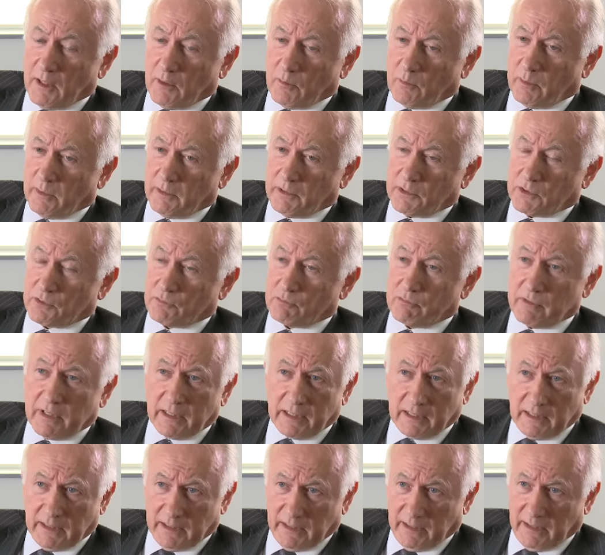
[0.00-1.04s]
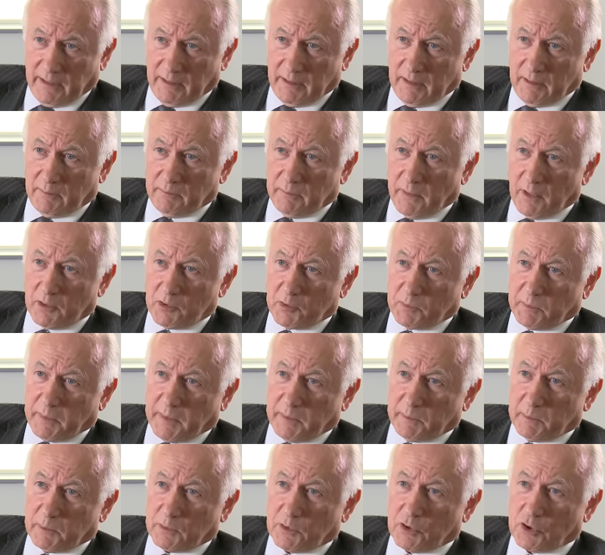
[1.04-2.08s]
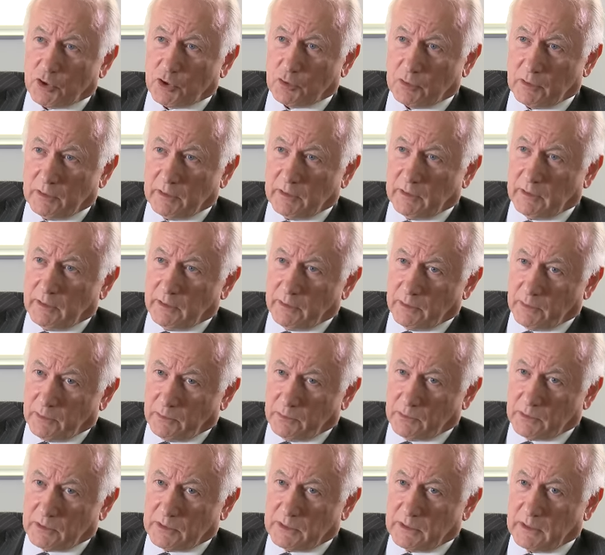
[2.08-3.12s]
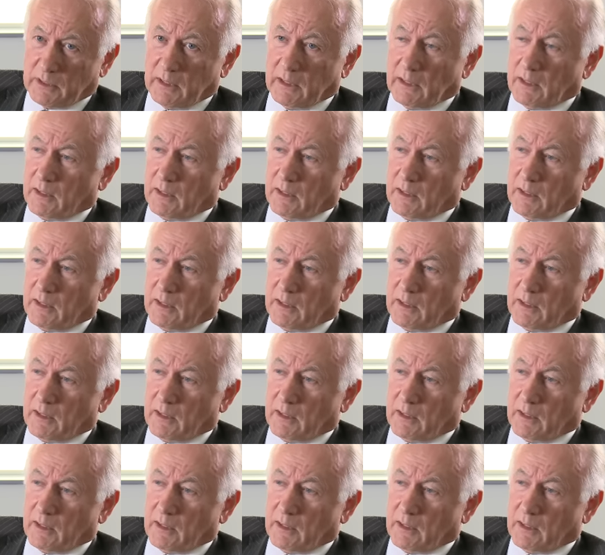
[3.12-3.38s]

whereas really most people shouldn't lose